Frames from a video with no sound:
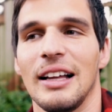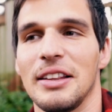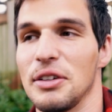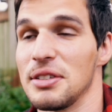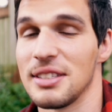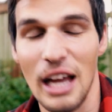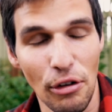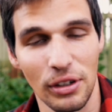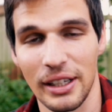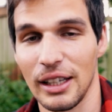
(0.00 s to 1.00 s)
there's
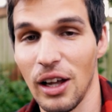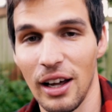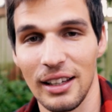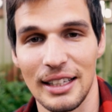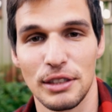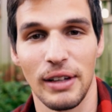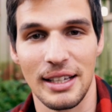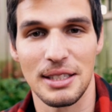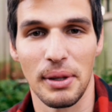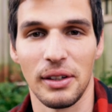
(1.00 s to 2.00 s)
definitely a lot less
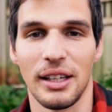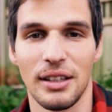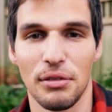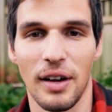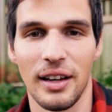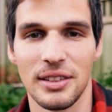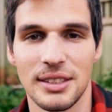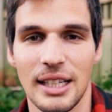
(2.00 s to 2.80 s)
flexibility in the files,